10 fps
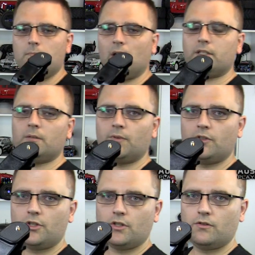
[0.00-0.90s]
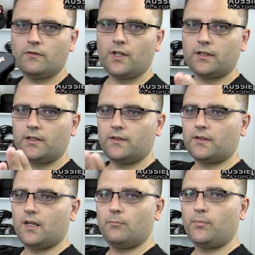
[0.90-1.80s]
Mounting positions, you've got
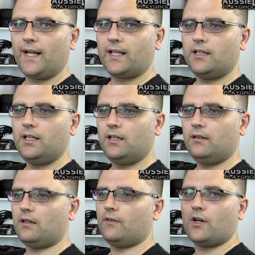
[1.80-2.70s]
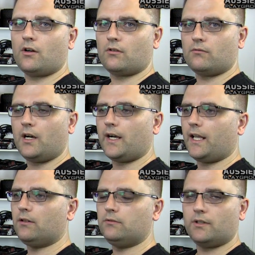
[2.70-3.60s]
this uh, bracket here that I've got on a right
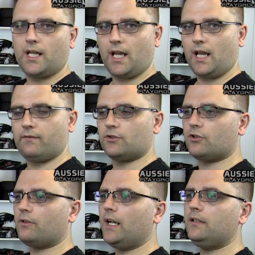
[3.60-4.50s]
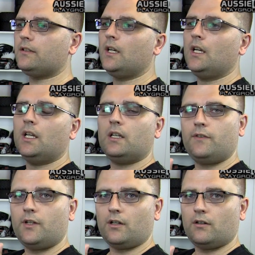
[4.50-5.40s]
angle. You can have it straight.
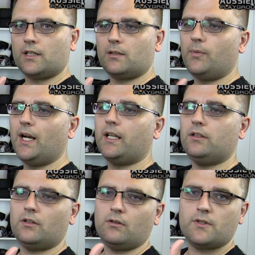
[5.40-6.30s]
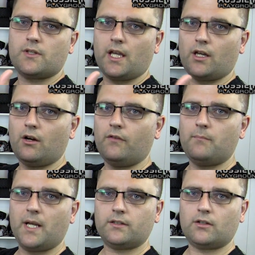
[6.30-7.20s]
If you don't like the bracket, you can always take it
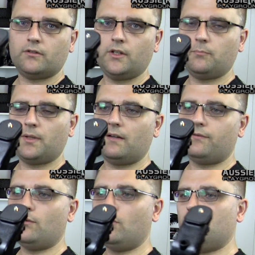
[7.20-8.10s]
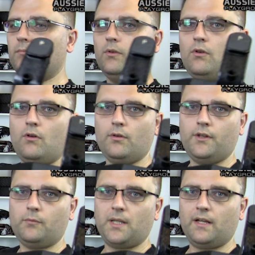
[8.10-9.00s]
off, mount it on this platform or
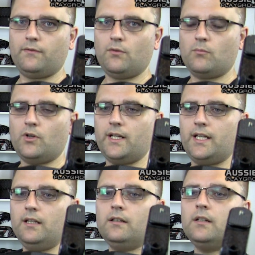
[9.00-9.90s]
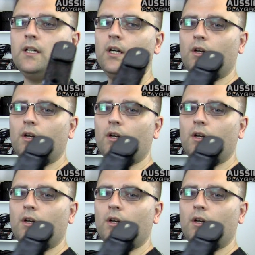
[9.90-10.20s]
this platform right here,